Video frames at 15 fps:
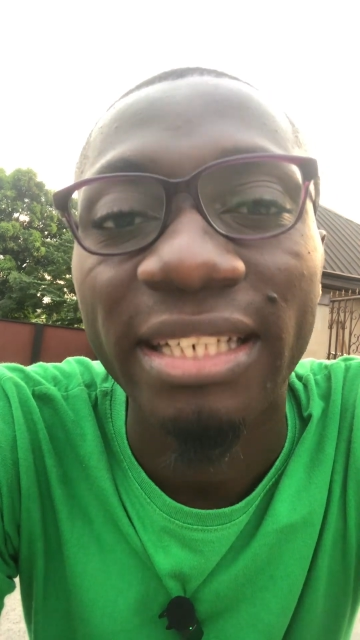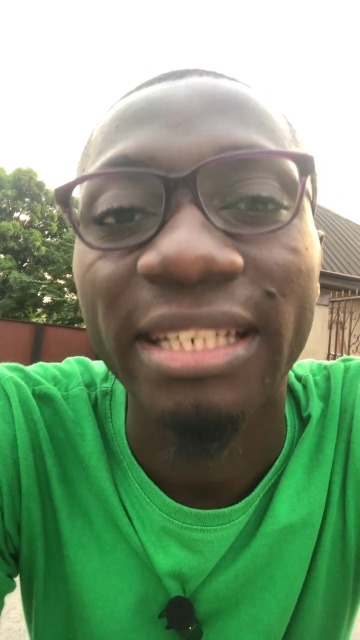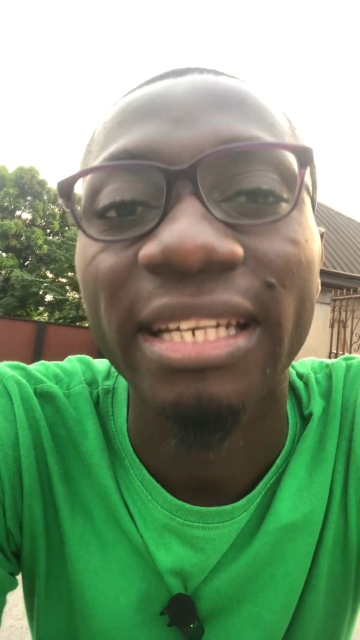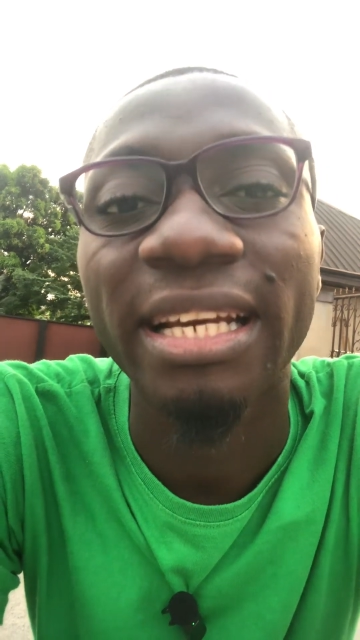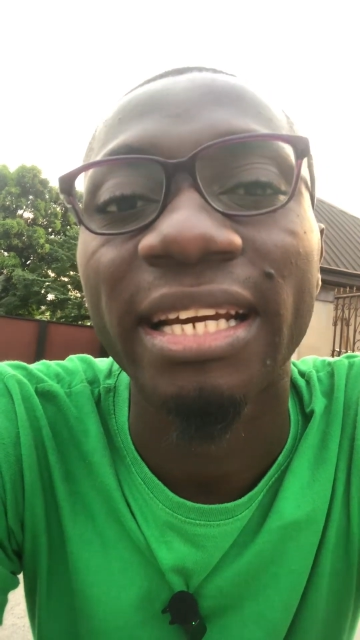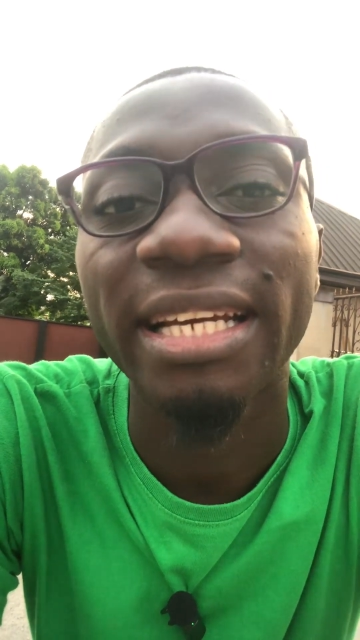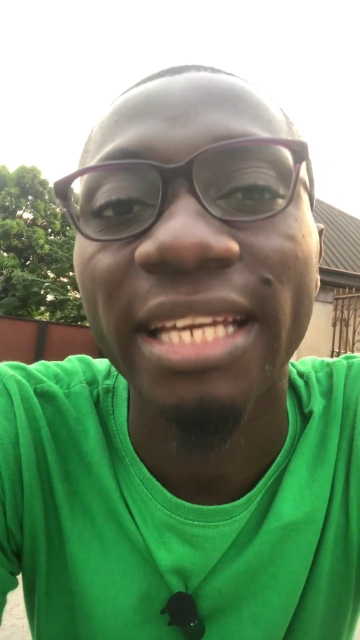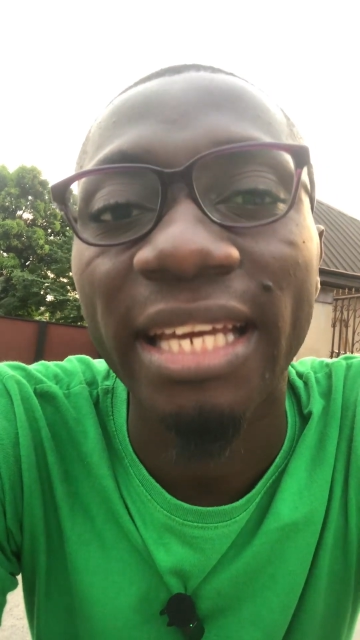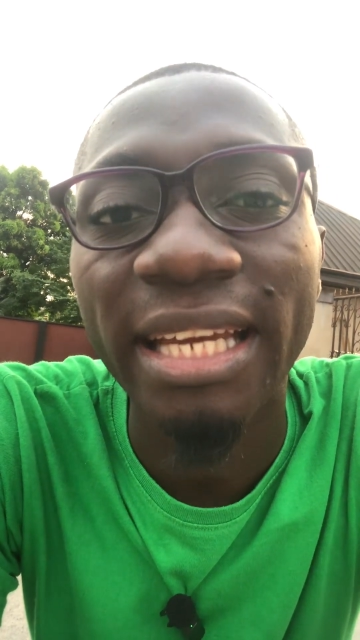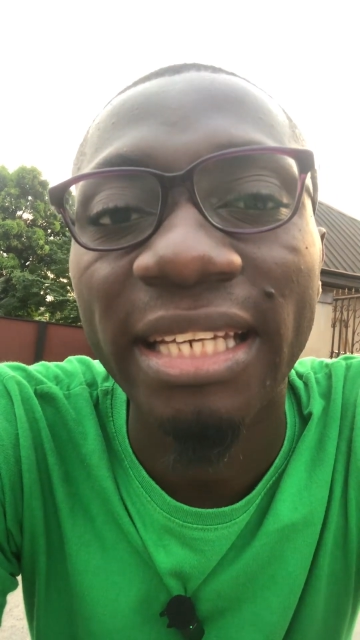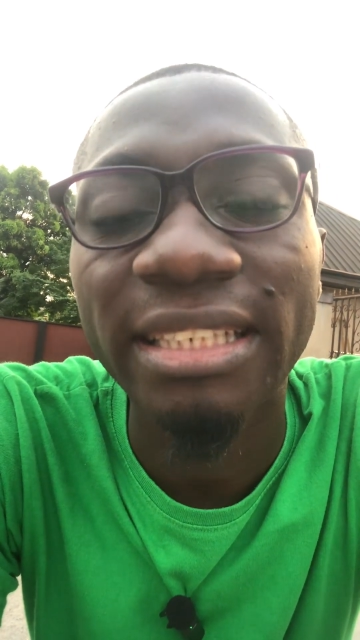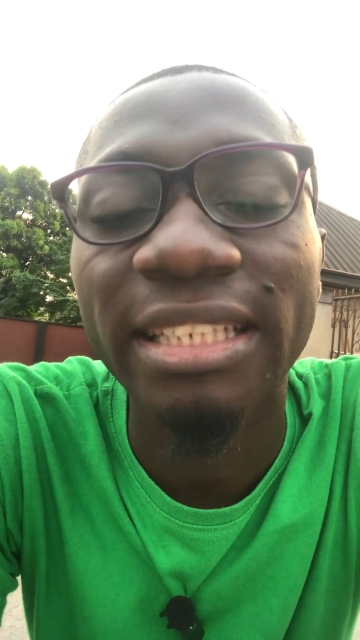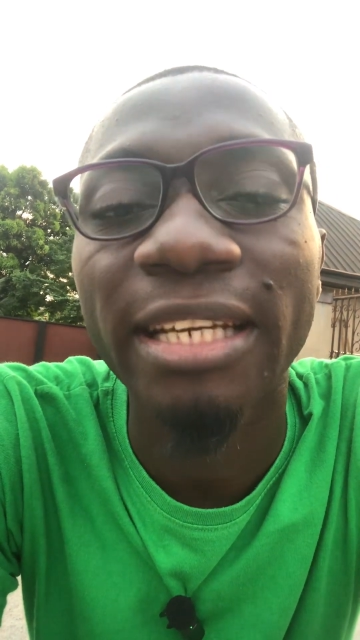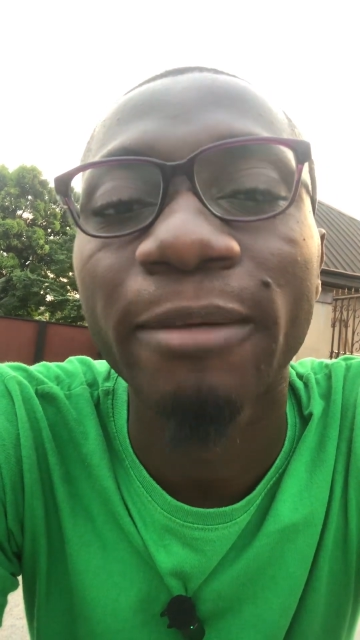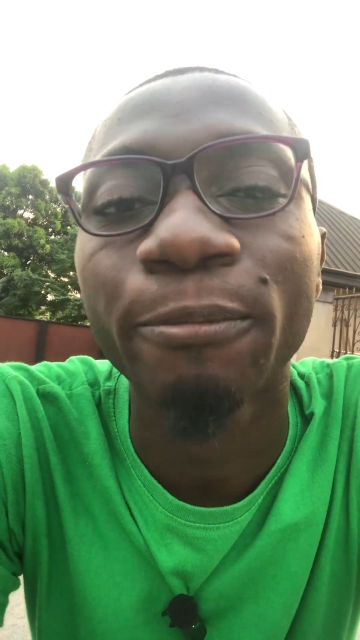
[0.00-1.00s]
there
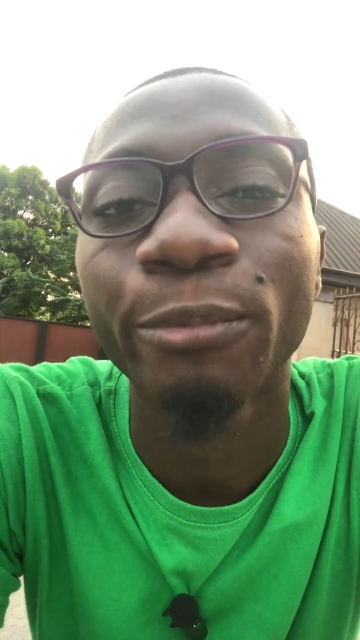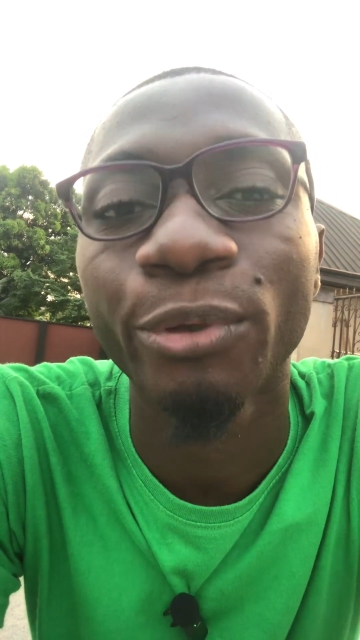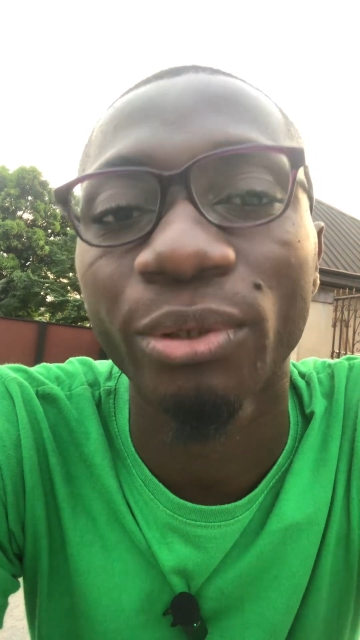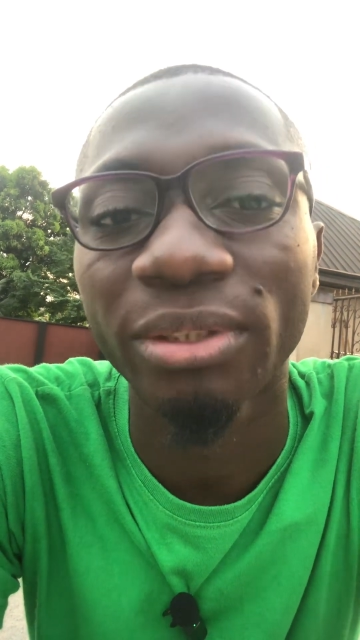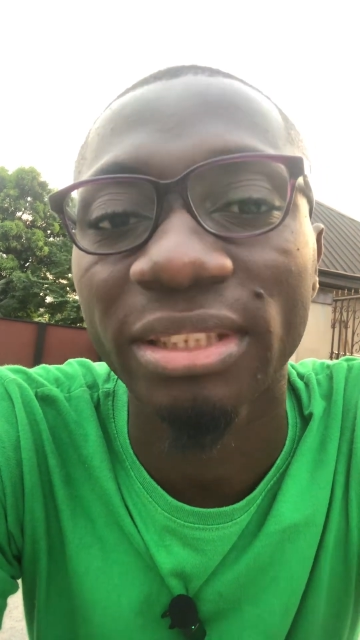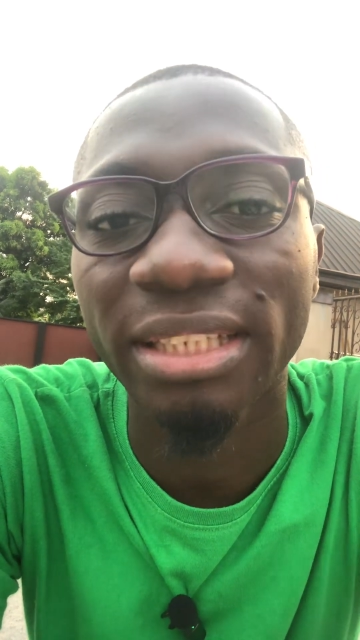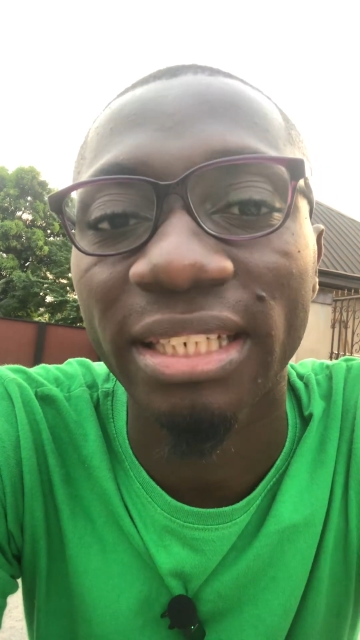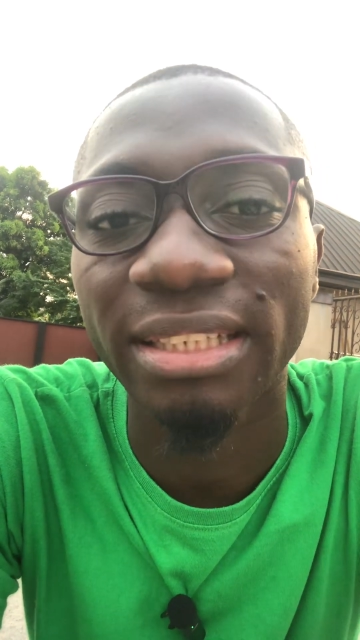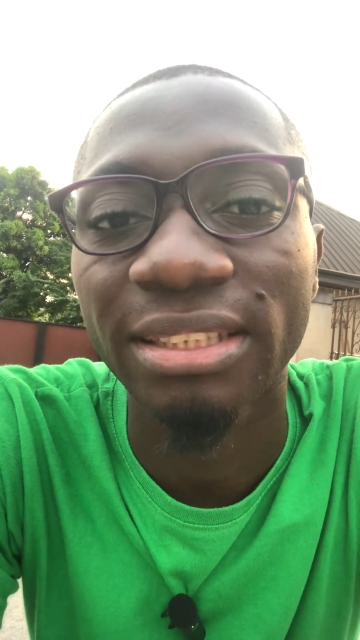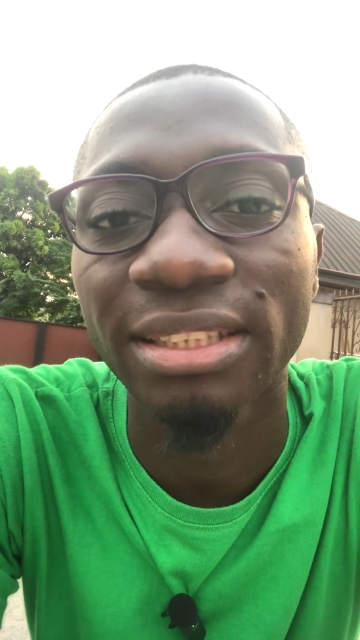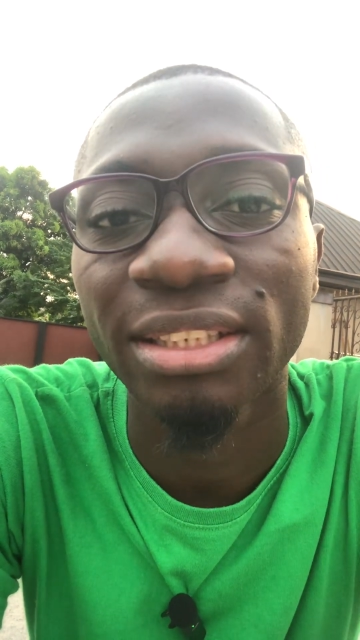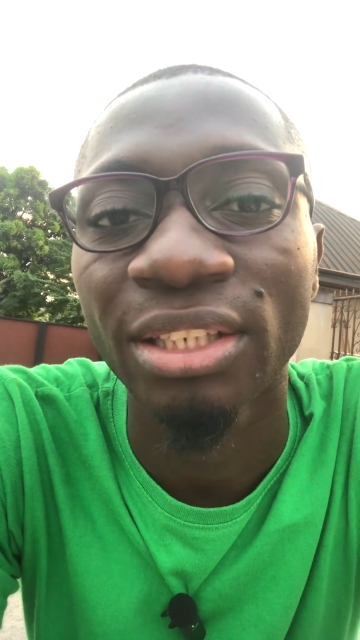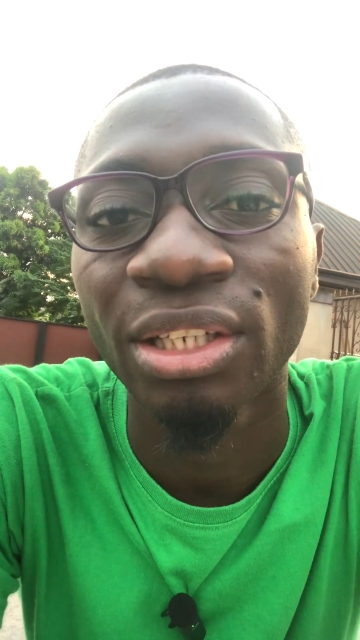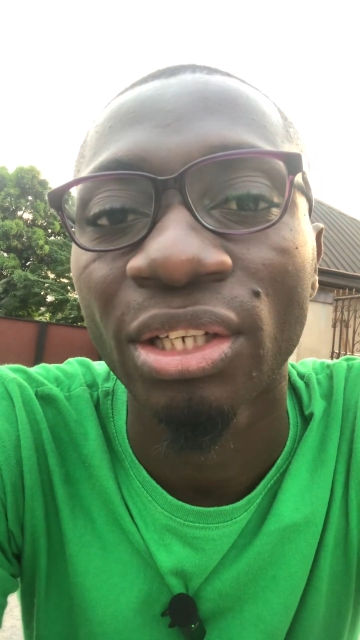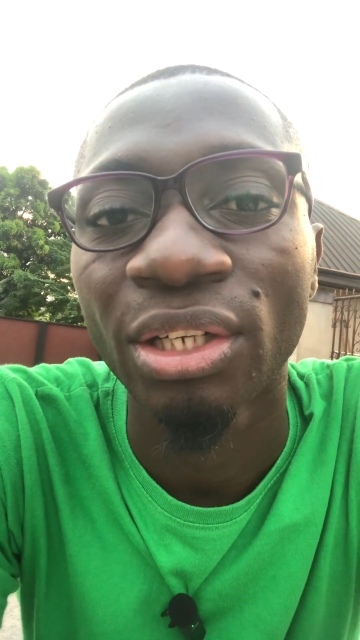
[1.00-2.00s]
is a process